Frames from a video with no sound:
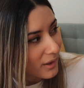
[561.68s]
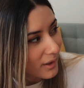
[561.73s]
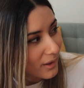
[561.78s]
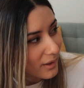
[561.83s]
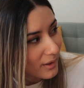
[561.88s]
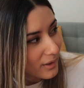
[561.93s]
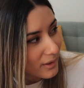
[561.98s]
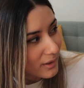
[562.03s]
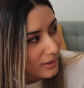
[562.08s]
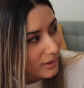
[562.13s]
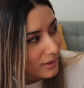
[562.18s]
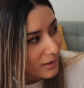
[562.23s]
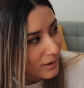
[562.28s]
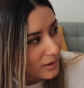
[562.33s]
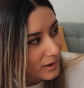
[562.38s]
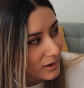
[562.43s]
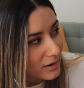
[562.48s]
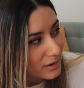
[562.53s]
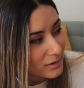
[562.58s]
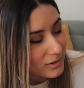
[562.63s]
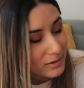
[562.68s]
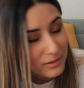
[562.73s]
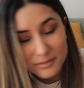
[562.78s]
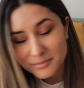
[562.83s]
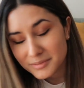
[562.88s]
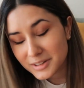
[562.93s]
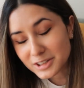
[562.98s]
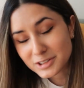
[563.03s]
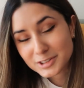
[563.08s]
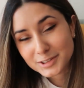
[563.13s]
and
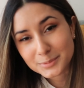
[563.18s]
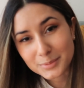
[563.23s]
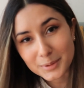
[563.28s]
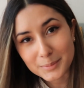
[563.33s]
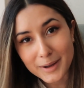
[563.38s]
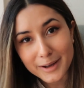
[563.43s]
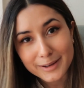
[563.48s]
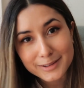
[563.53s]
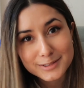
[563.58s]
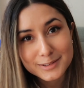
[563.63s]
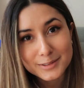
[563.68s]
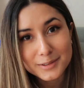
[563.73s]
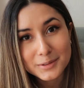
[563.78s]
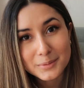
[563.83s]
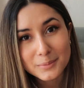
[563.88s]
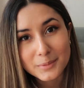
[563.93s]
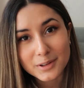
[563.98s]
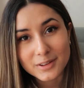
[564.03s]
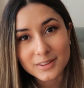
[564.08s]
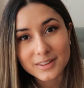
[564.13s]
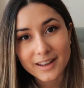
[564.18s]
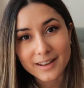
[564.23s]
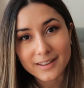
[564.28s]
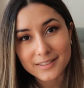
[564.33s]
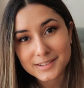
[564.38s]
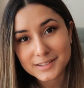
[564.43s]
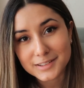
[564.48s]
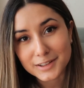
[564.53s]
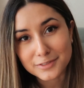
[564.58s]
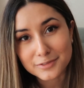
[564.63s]
Nick should be back soon with
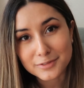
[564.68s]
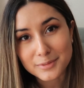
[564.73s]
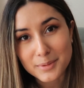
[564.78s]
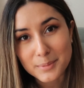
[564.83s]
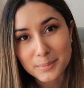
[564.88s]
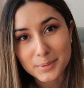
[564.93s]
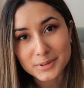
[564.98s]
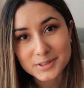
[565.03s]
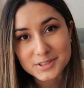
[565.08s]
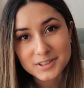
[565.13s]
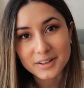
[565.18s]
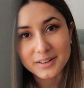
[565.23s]
our stuff from the butcher.